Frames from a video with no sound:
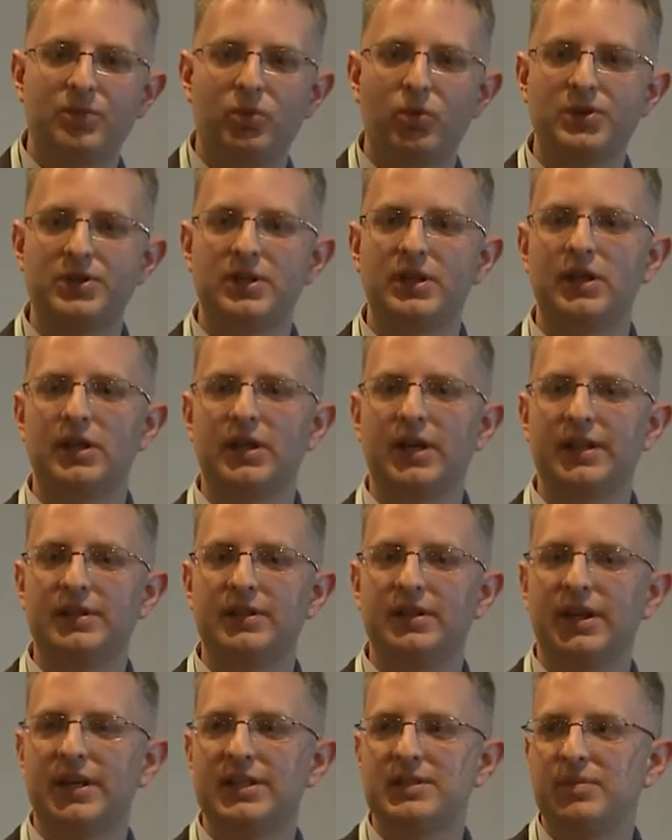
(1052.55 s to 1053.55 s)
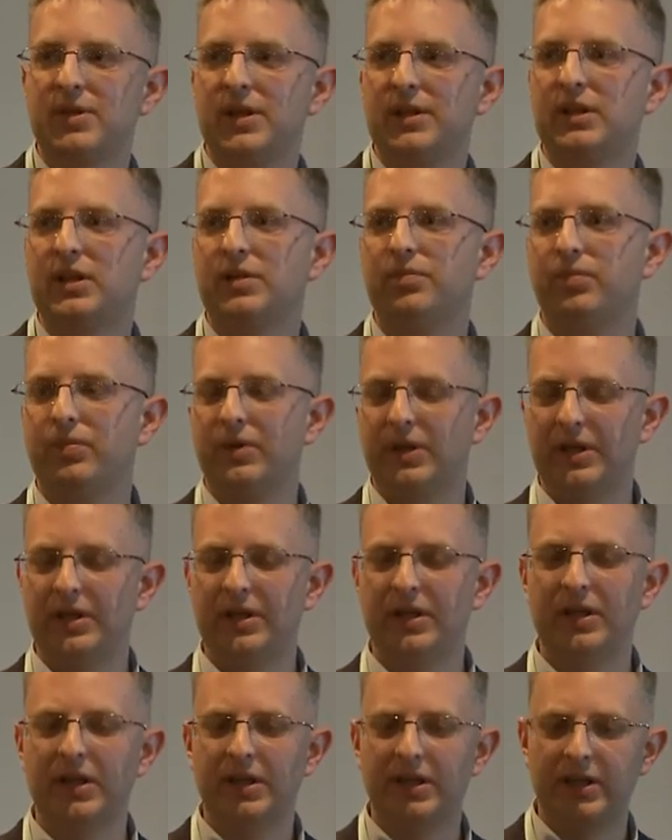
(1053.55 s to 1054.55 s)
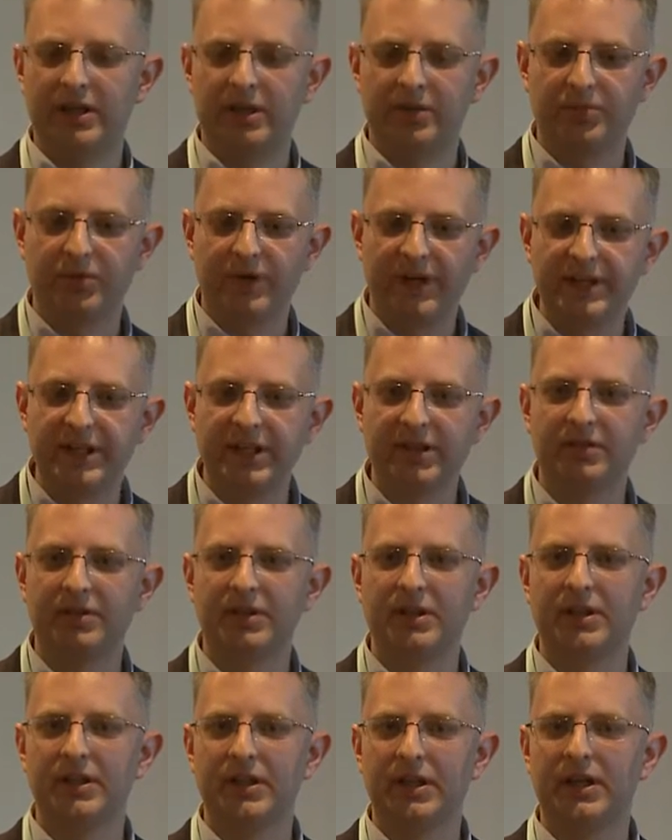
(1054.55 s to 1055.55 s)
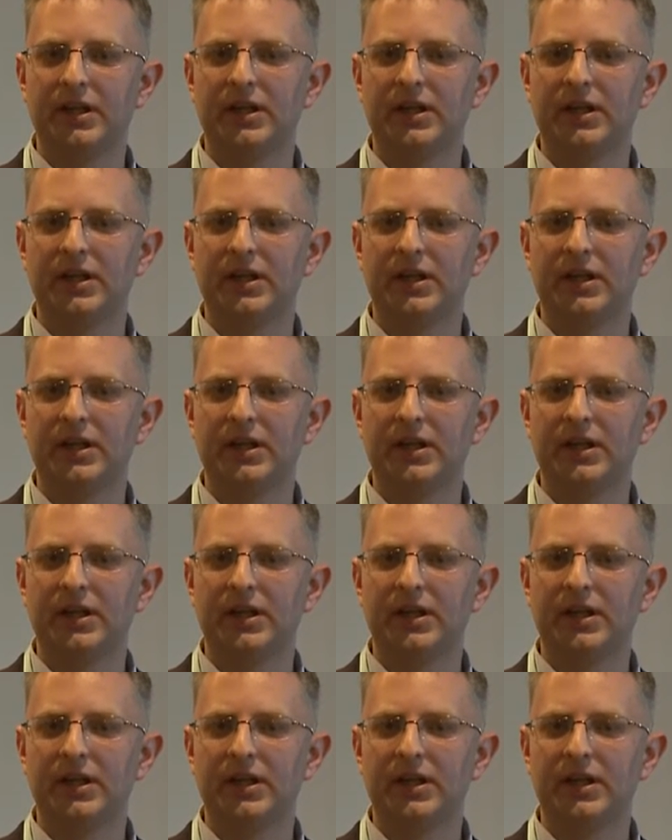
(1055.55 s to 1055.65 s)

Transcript: induction after the uh,